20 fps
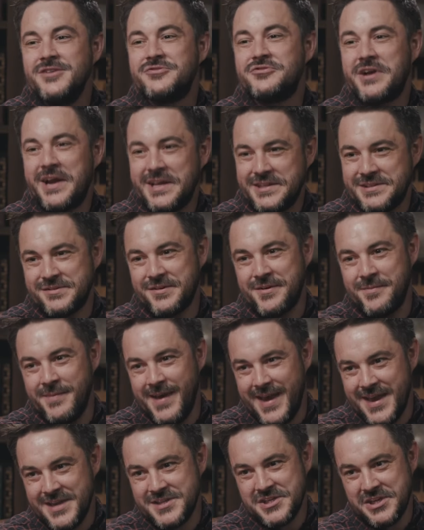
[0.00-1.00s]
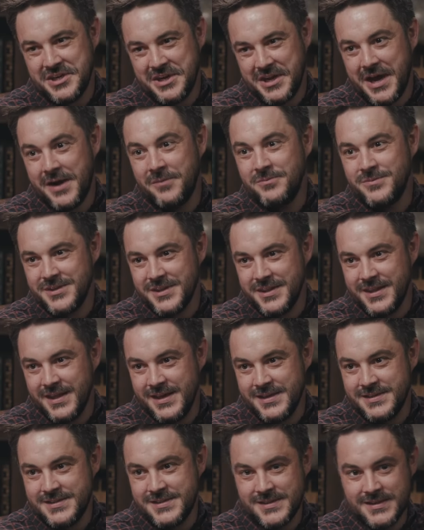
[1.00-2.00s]
transformation come to
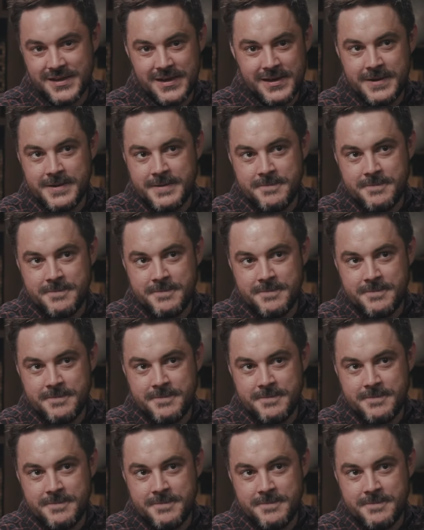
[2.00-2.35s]
this,